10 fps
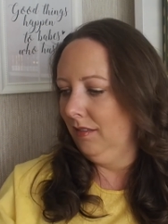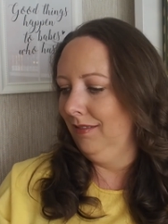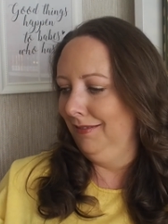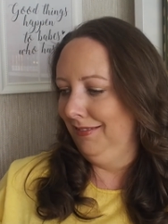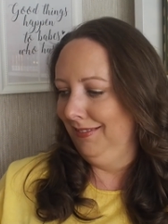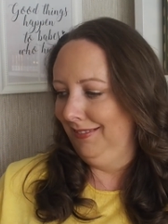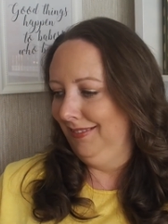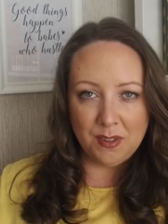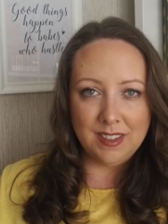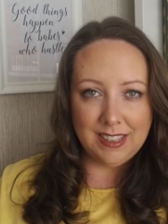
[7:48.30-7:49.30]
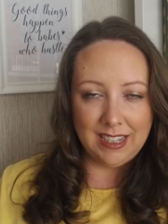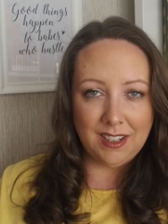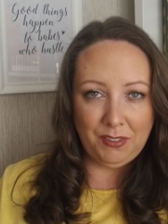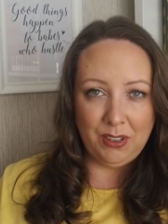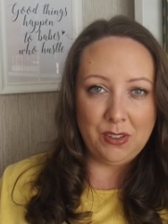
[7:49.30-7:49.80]
So as I said,
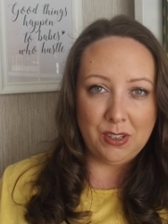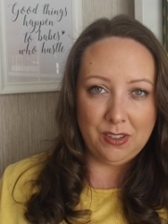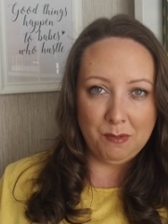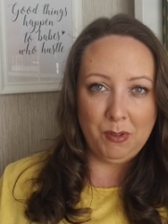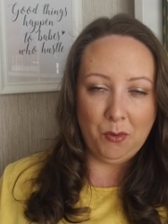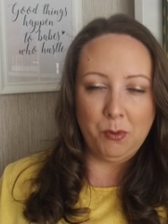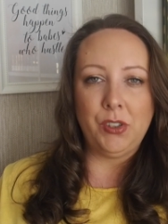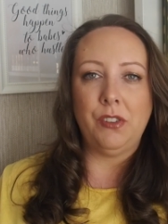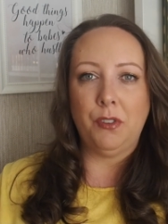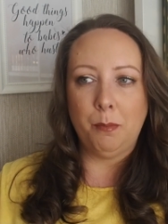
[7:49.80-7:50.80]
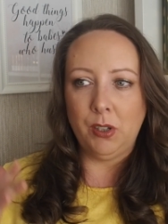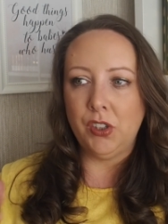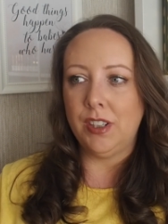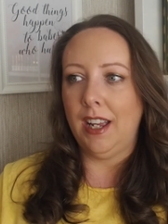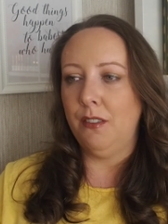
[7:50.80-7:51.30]
I've used some of those brushes for
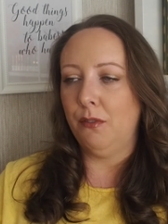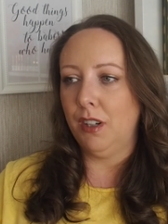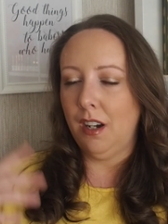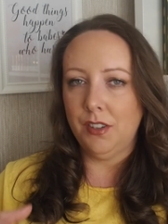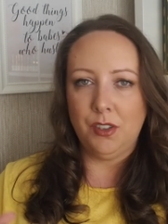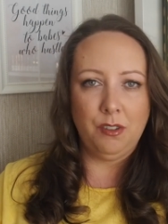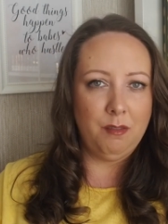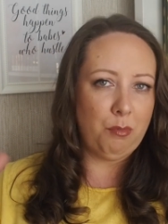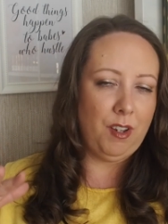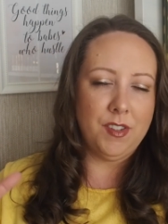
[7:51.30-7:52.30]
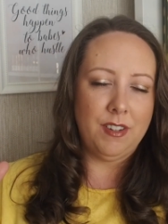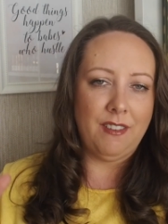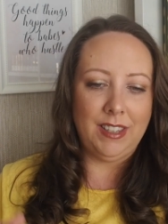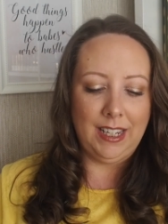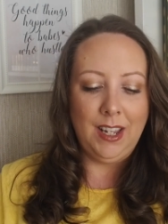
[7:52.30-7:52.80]
blush and for contour and bronzer and
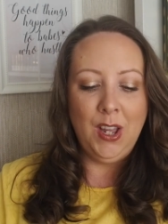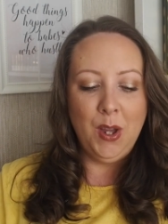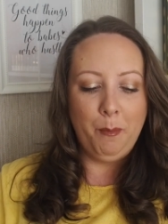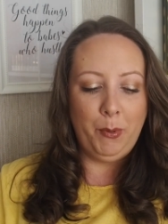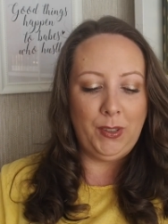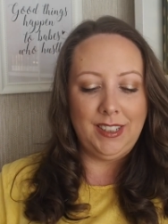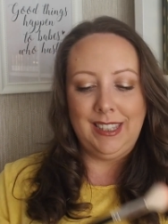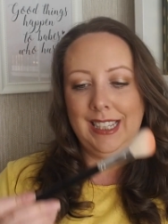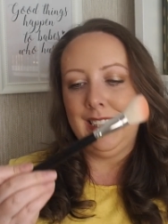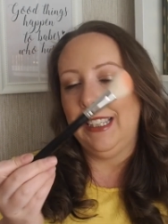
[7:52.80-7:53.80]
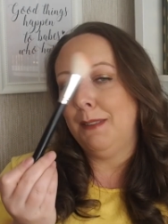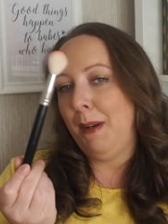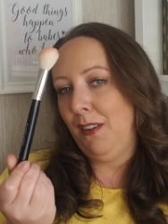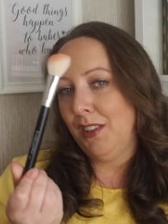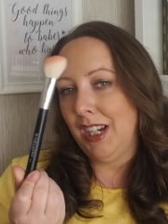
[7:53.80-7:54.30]
everything. But this is
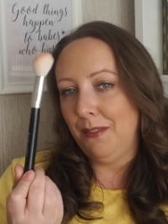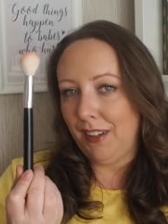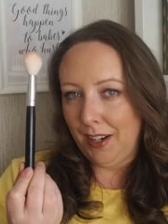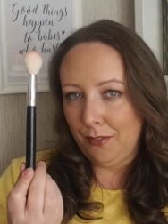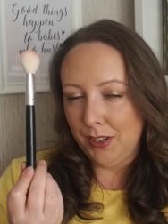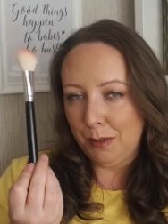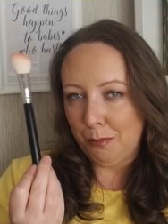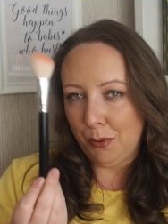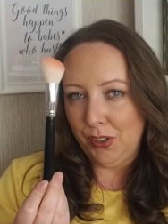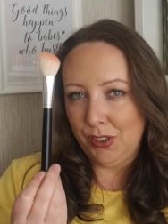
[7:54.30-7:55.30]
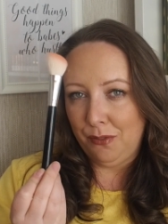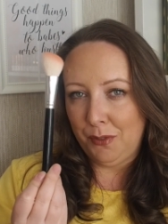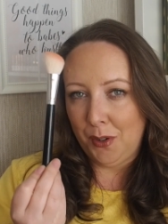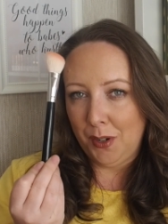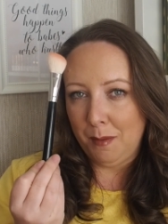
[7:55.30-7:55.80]
my all-time favourite brush
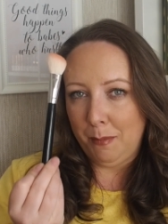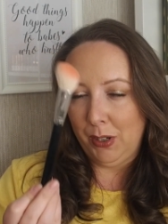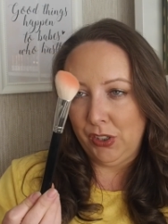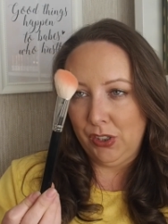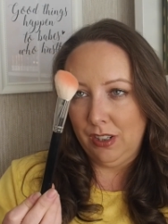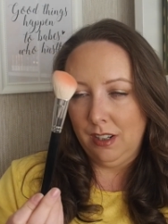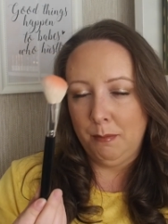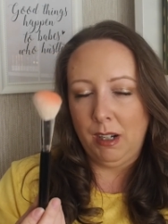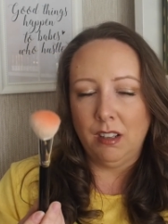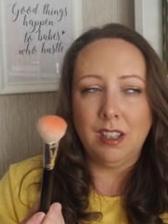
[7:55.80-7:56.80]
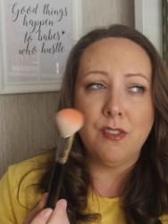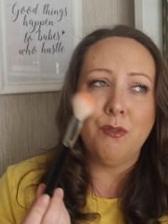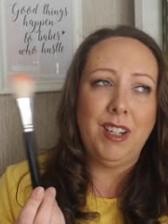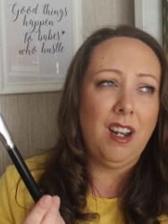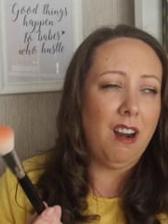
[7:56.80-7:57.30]
for blush. Oh my god, that's
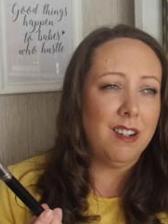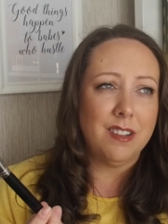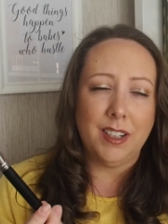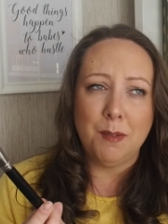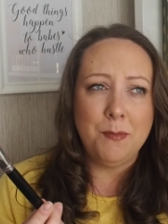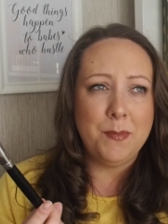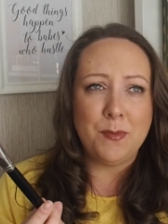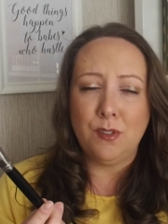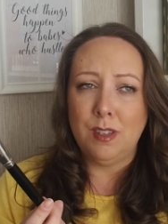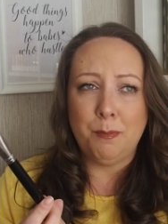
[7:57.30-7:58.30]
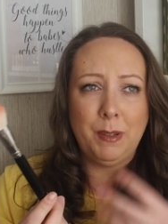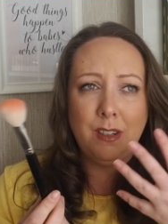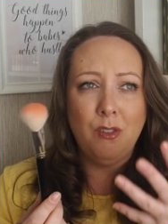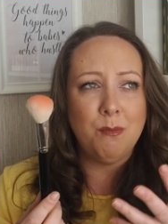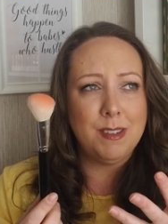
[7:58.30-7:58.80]
really hard. Like, I'm
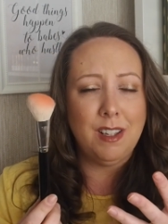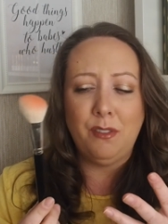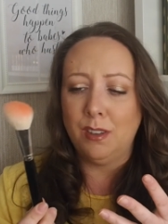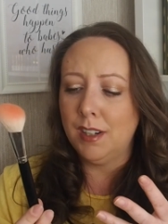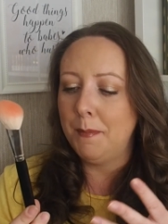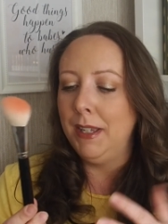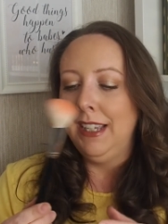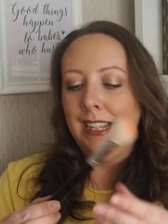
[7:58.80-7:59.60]
spitting over myself all the time.